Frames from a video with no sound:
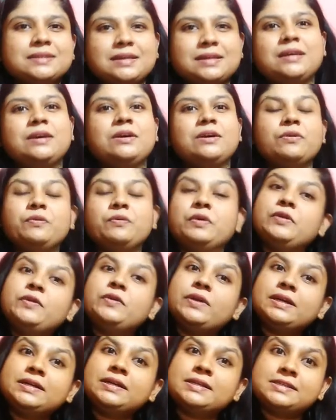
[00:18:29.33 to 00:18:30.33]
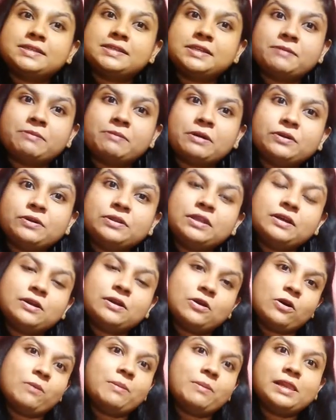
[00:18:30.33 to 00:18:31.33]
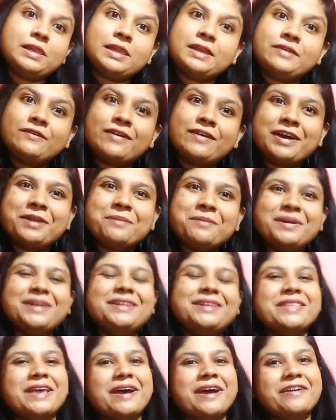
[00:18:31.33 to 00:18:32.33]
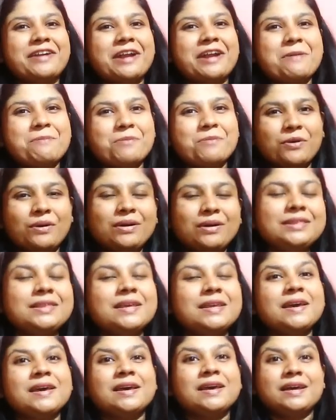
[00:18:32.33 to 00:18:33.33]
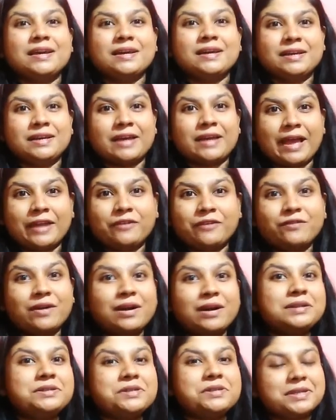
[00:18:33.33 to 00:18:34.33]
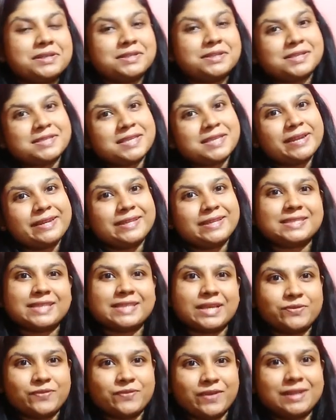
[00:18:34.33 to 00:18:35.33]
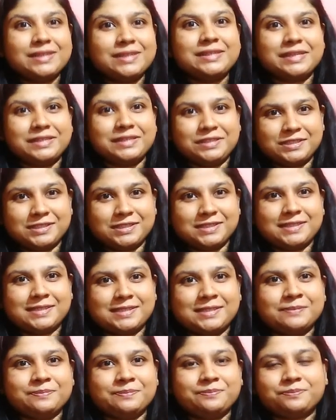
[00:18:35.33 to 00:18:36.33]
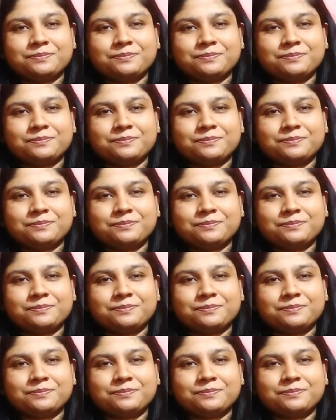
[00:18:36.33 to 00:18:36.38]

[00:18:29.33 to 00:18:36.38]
When we consider about the global environment, there are both advantages and disadvantages.